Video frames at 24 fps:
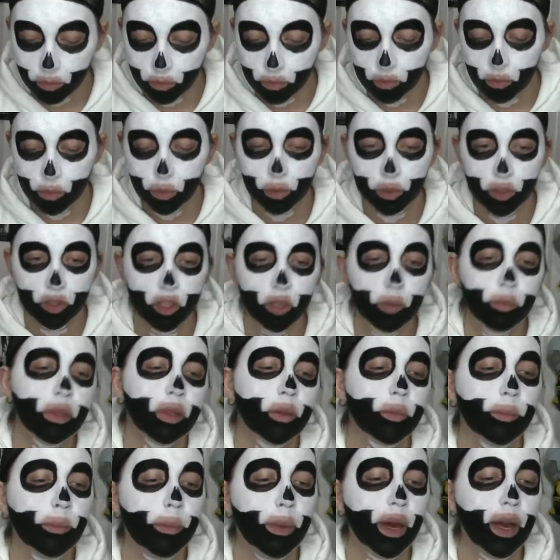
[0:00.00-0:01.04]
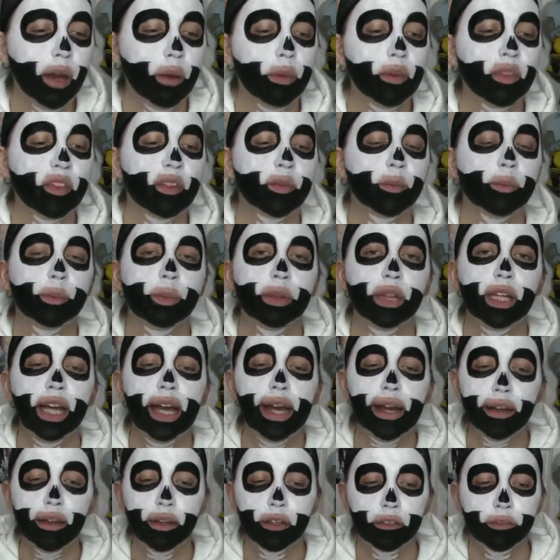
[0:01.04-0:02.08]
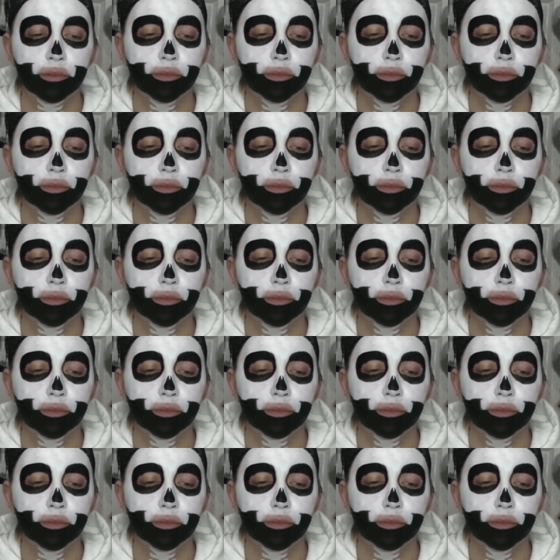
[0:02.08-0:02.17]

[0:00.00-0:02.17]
excuse me, back with the black.